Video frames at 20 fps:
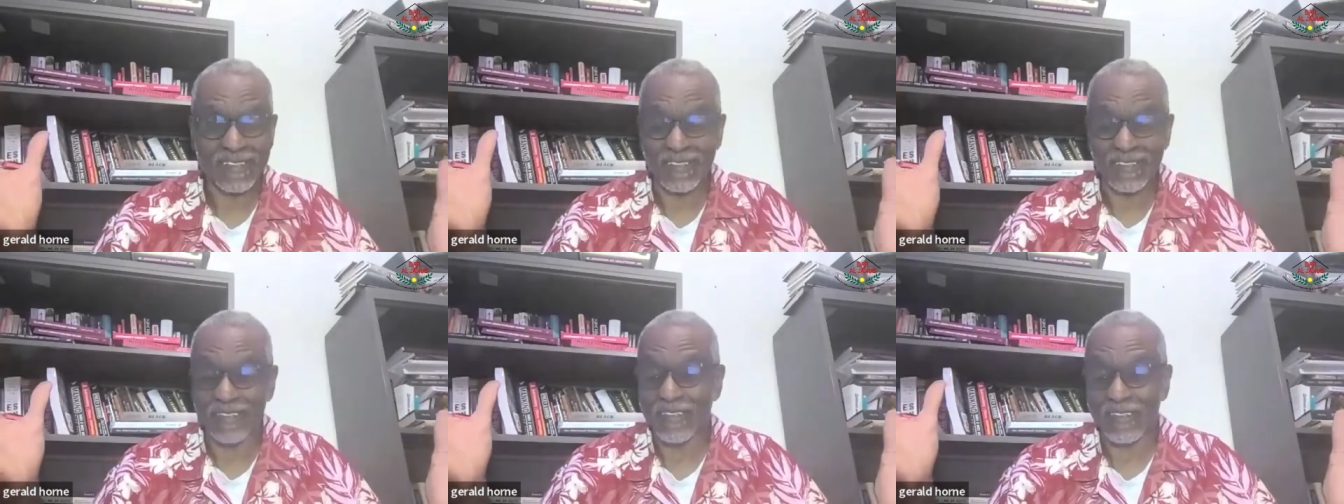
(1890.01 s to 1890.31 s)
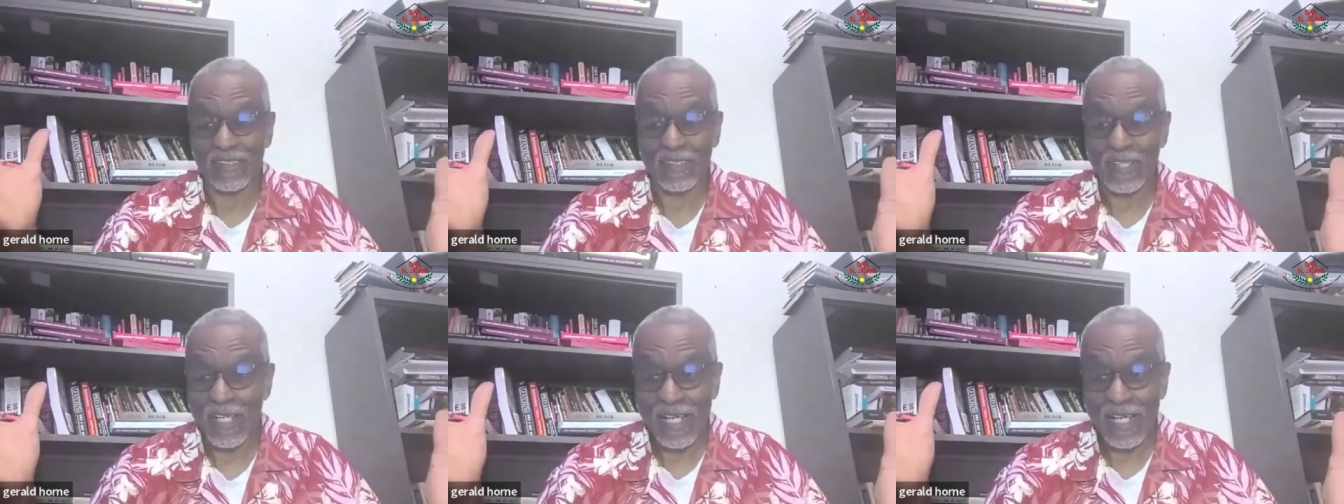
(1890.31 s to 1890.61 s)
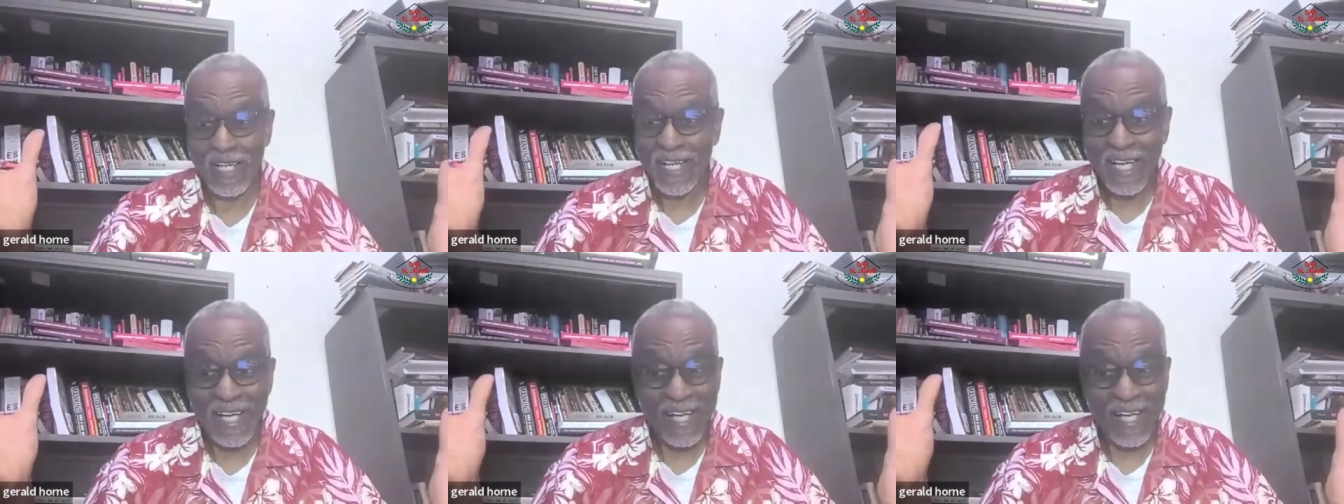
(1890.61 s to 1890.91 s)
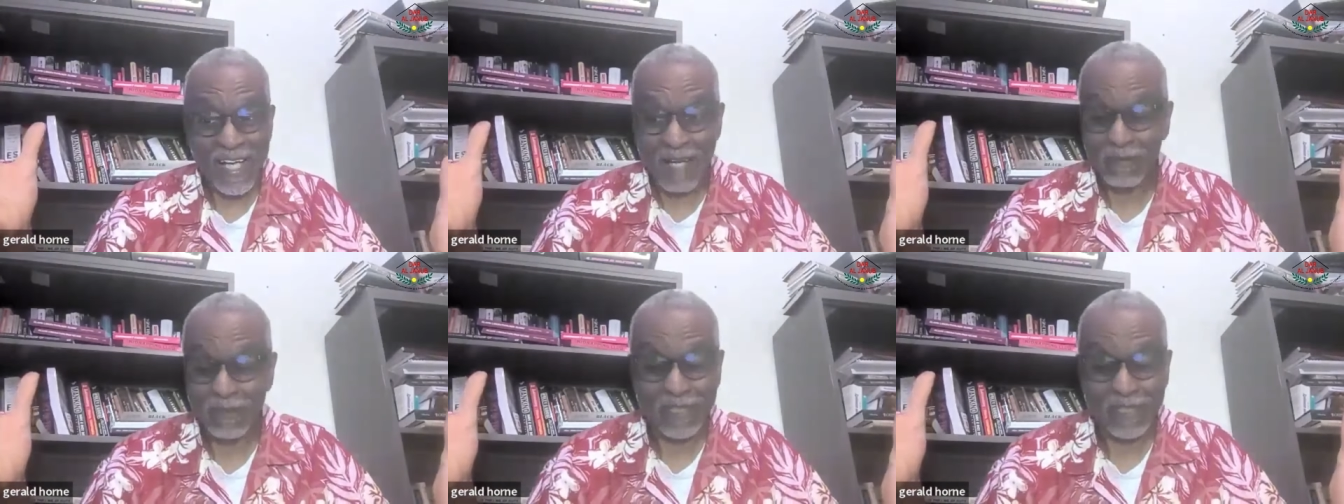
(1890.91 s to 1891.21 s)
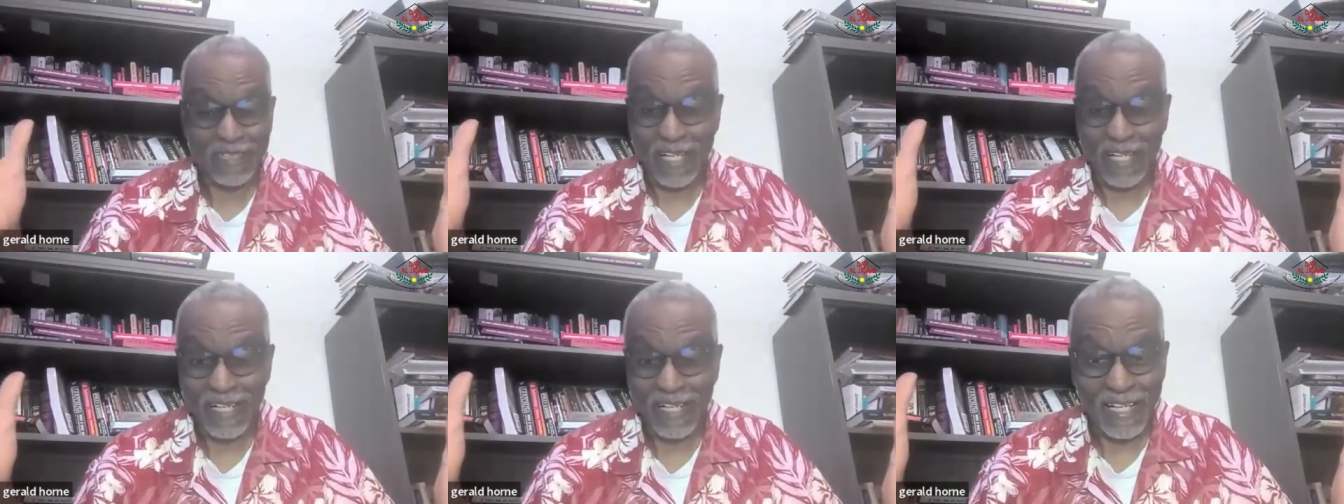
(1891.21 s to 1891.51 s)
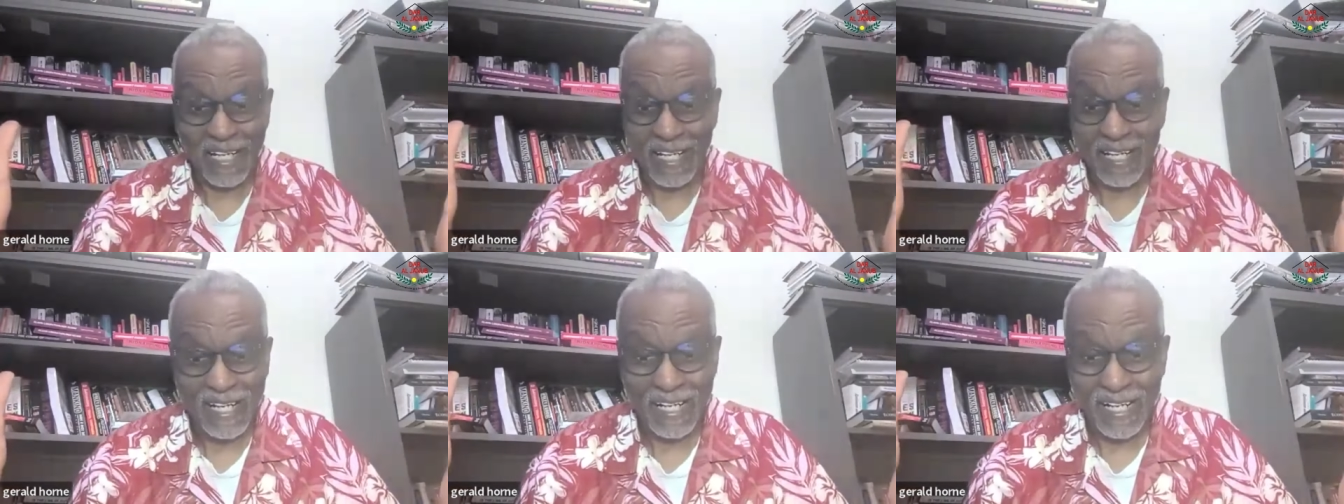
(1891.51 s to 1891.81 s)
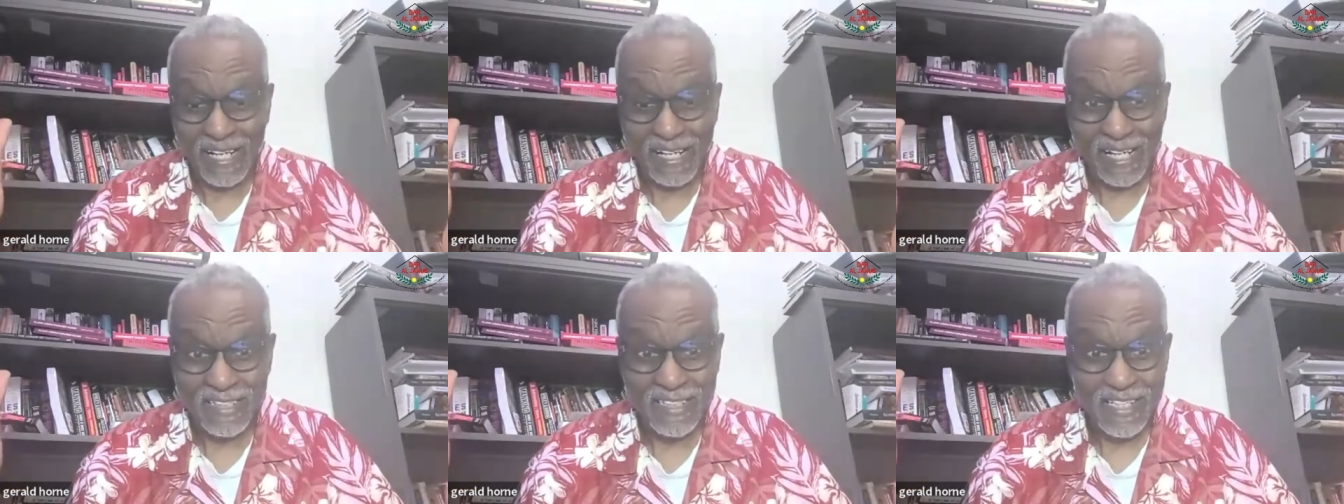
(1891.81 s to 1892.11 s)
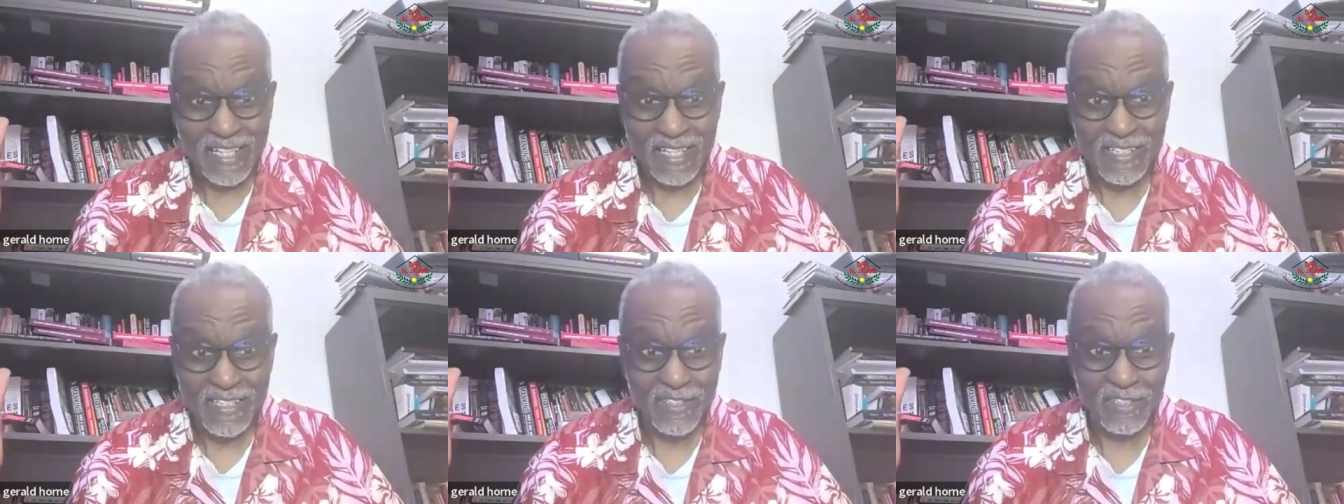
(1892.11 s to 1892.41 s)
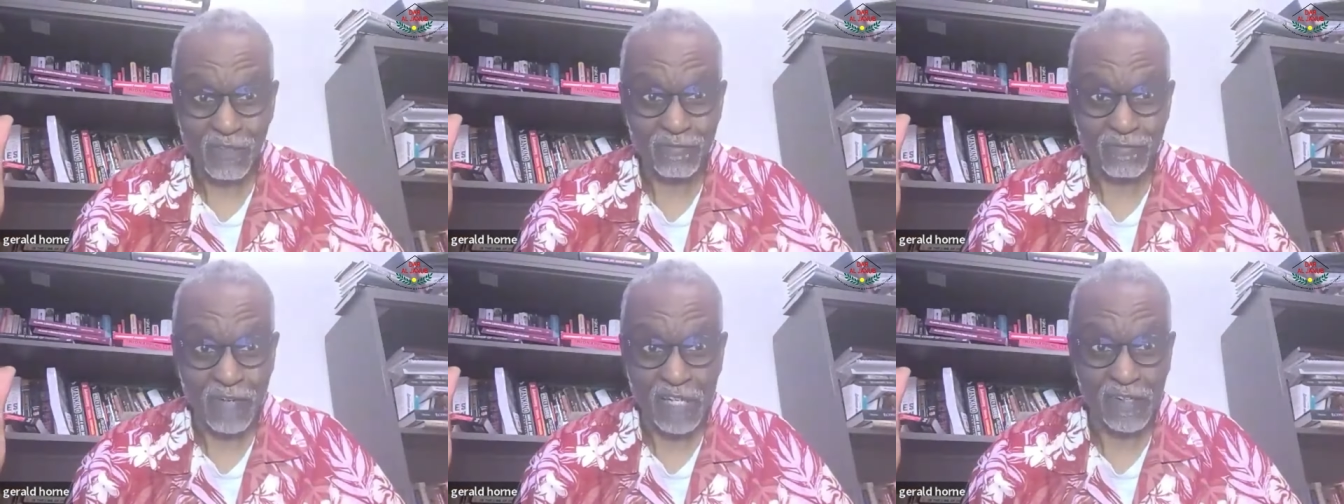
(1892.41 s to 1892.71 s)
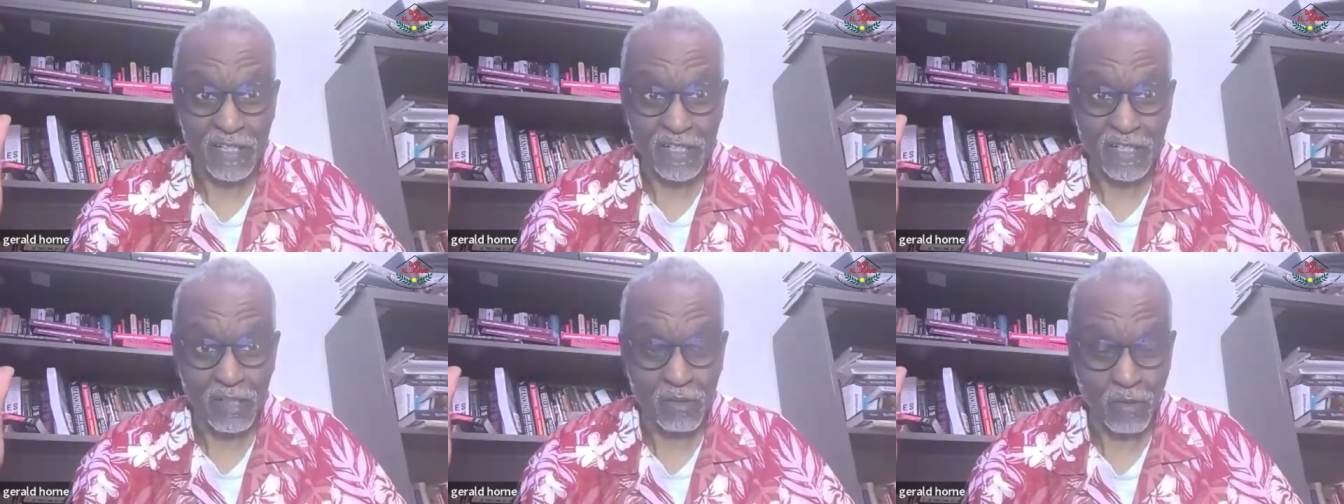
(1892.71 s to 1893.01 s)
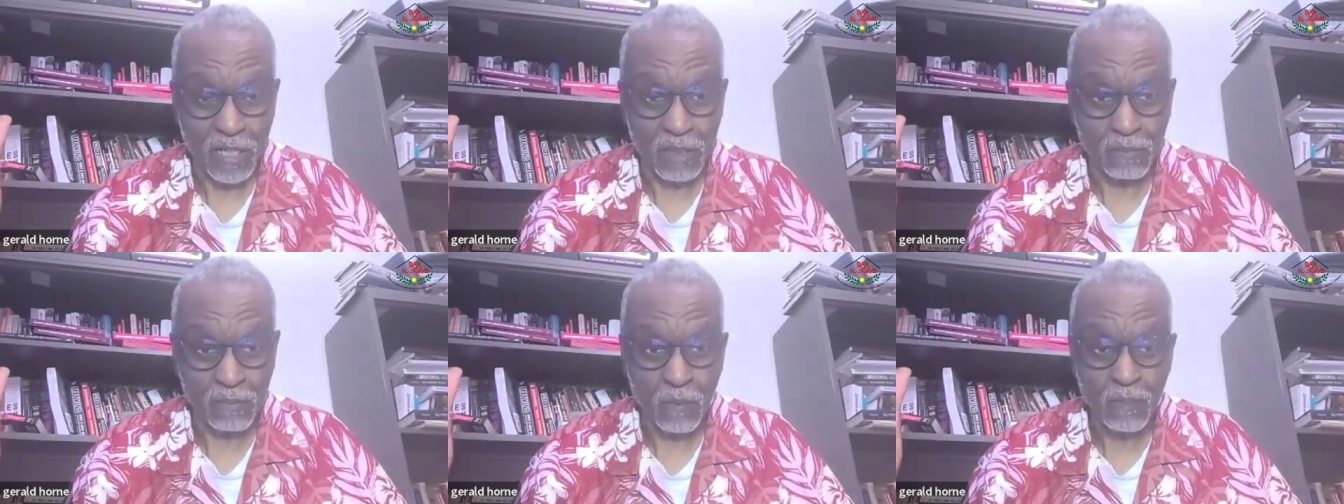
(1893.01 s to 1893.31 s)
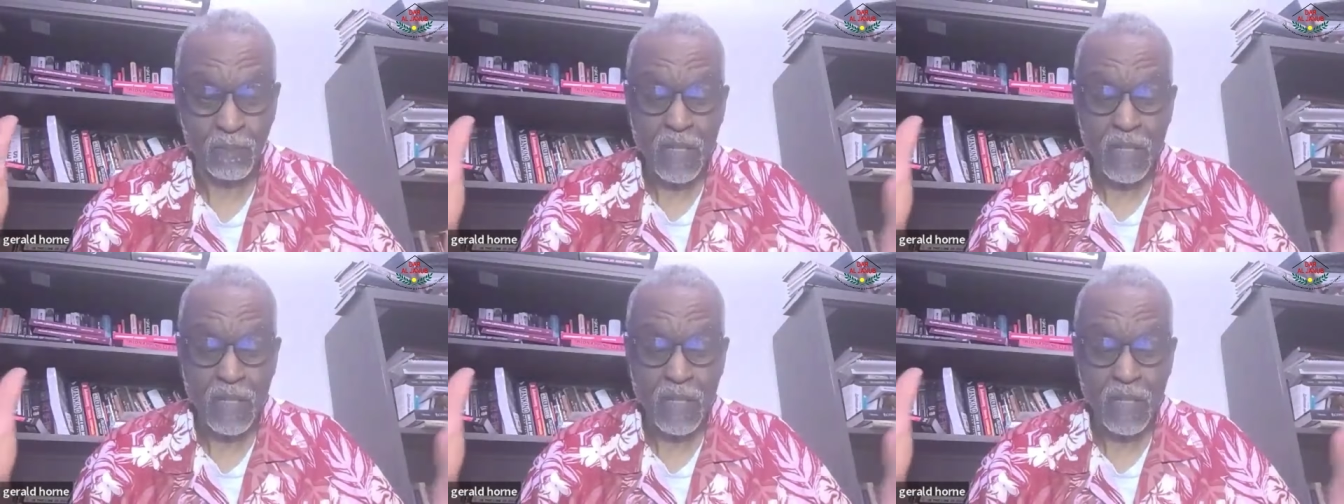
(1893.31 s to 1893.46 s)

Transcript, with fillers: You know, I mean, I still find that incredible.